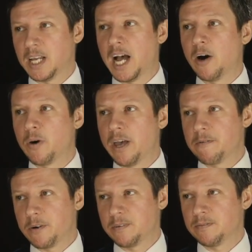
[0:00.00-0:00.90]

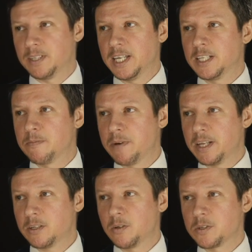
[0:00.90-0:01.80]
However, in the
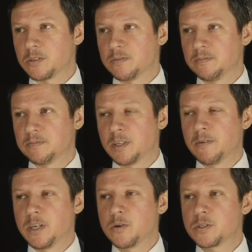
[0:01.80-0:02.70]
main clause,
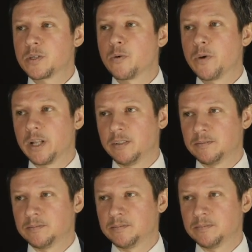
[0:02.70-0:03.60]
we use will.
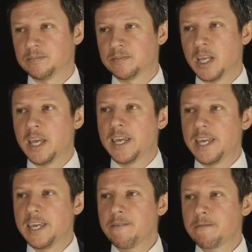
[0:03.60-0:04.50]

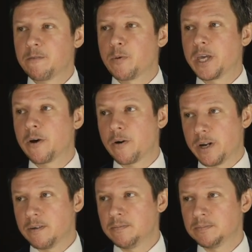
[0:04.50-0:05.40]
If we
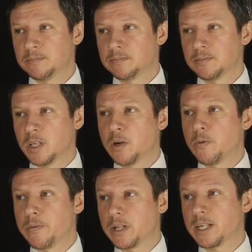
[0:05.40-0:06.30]
hurry,
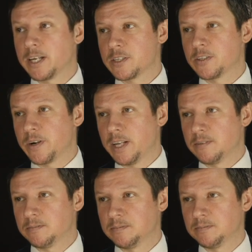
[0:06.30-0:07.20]
we will catch the train.
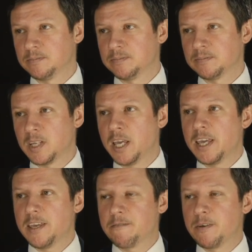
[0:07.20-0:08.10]

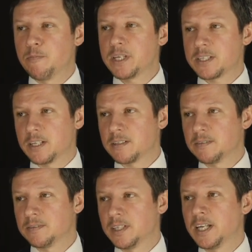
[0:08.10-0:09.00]
If we miss it,
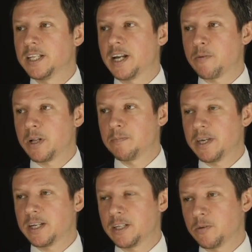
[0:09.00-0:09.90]
there will
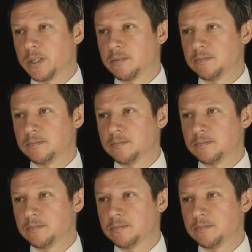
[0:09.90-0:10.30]
be another one.